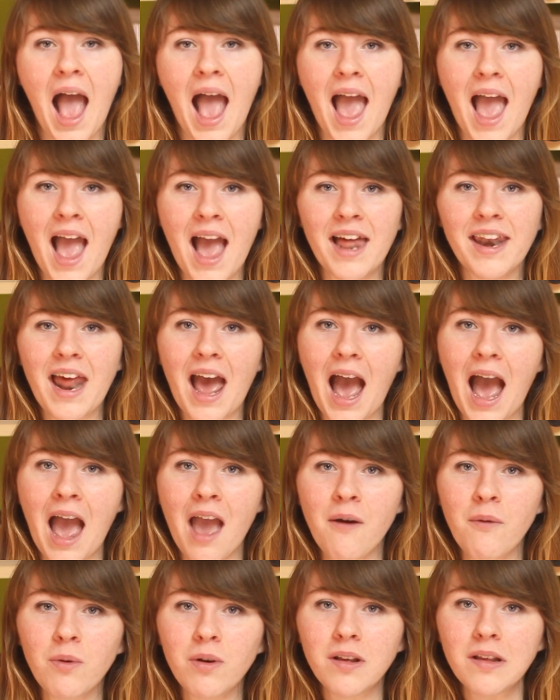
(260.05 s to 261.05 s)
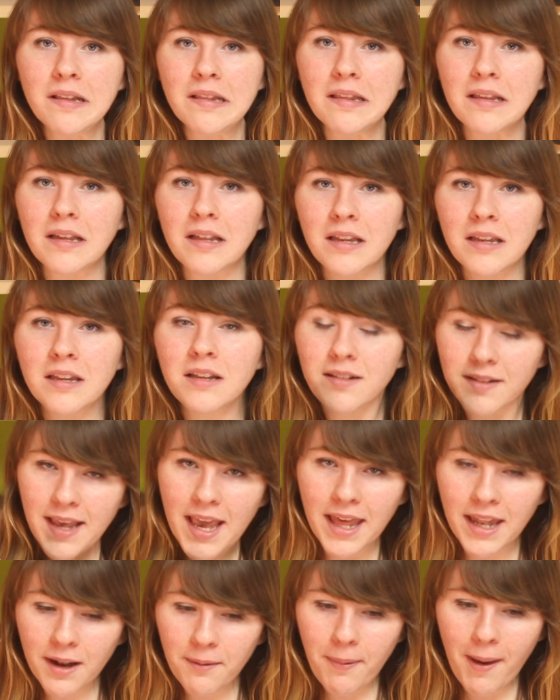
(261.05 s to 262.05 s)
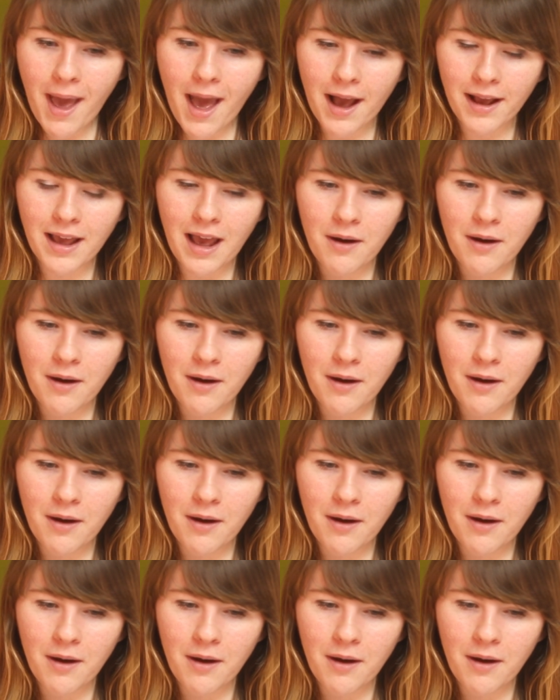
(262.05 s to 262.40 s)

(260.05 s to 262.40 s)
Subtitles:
and I was a little taken aback.